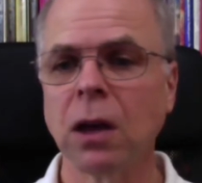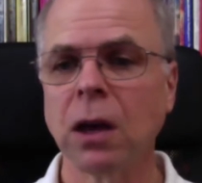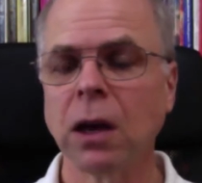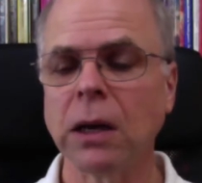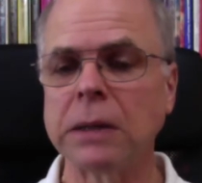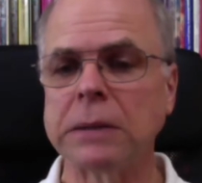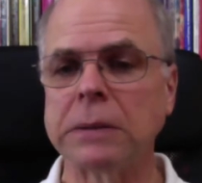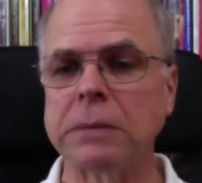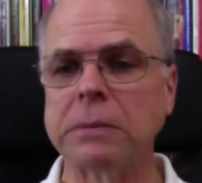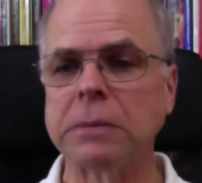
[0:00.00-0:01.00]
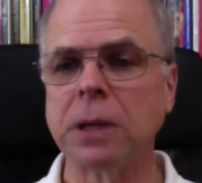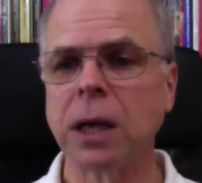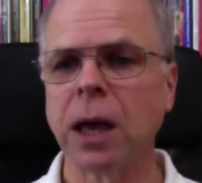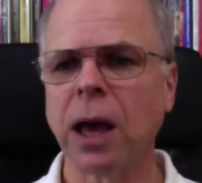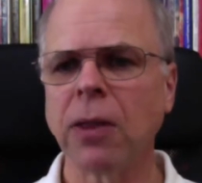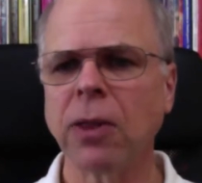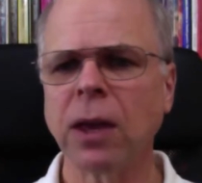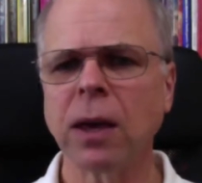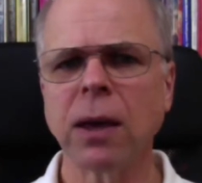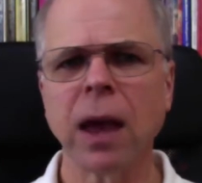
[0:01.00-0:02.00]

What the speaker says: I think